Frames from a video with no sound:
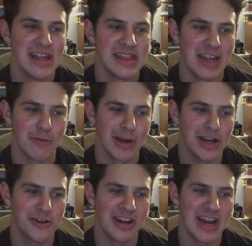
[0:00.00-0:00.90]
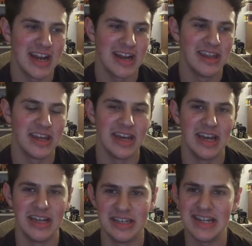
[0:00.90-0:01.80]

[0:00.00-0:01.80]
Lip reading: they recreated the